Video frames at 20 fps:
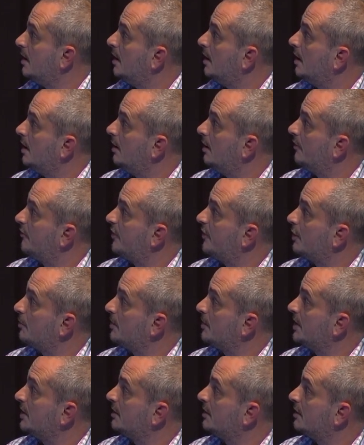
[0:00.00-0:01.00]

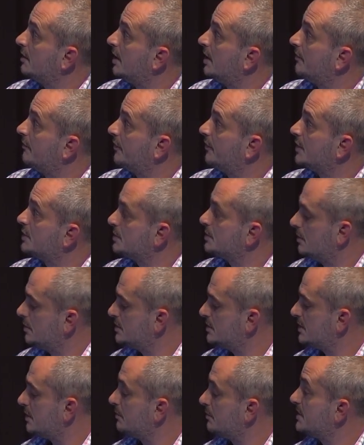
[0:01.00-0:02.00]
Following infection,
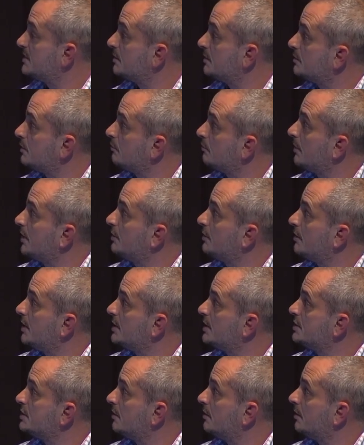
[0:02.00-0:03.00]
there is a
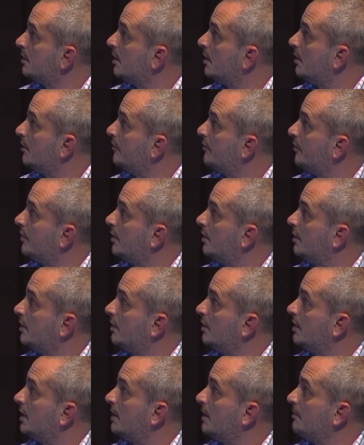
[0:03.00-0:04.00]
downregulation of
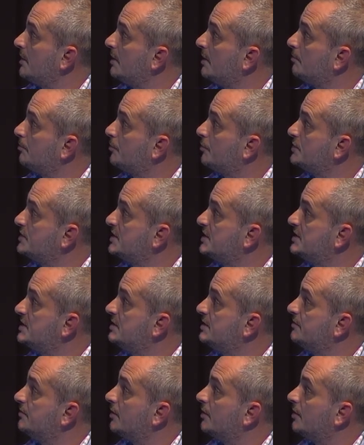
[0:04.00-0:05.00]

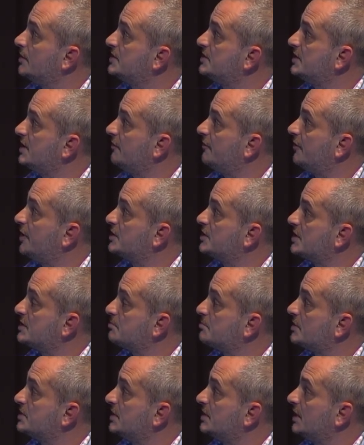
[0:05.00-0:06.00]
positive TFH
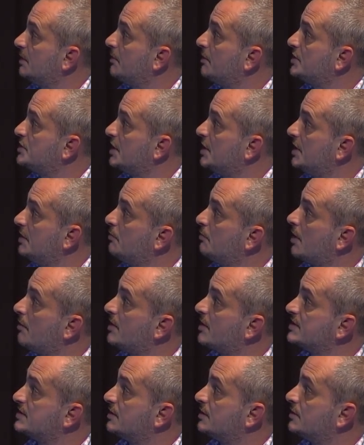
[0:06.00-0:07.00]
expressing MHE,
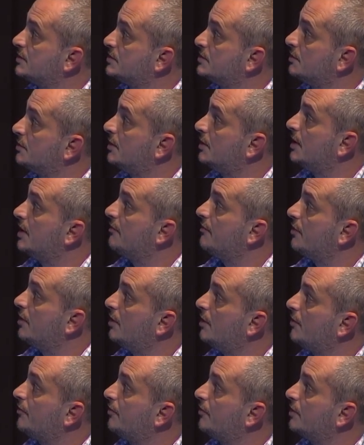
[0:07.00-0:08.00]
whereas the level
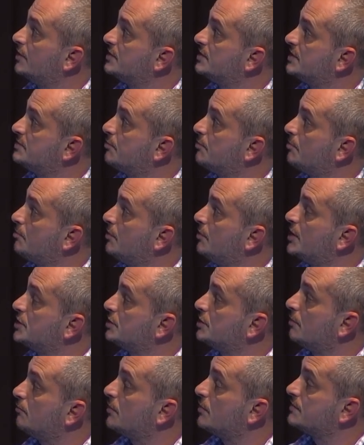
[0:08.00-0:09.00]
of this
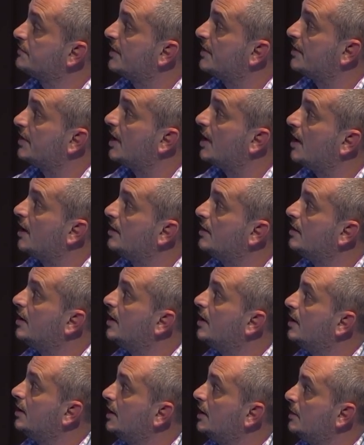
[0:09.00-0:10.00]
population was very high
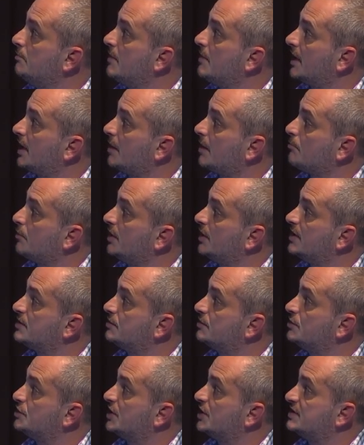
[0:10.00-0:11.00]
in macaque models,
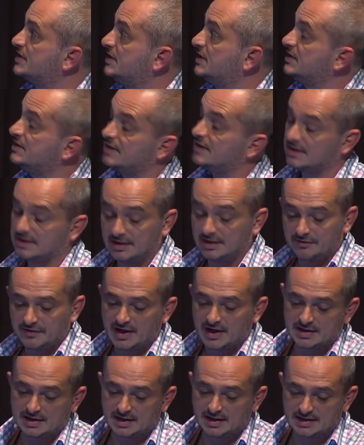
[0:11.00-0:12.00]
suggesting that in
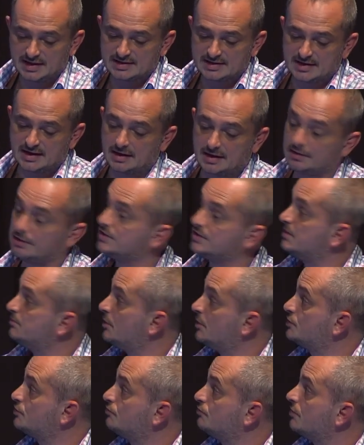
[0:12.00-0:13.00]
fact NK cells are not able
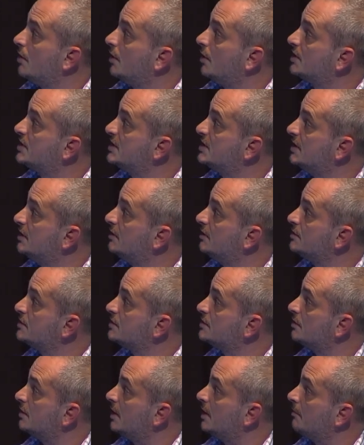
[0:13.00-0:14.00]
to kill
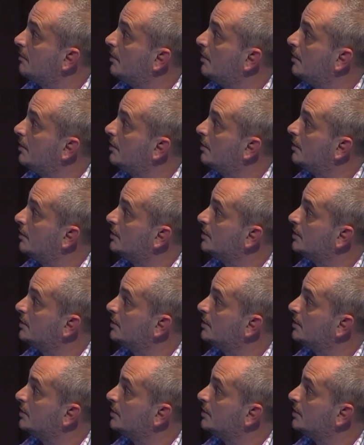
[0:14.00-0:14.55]
the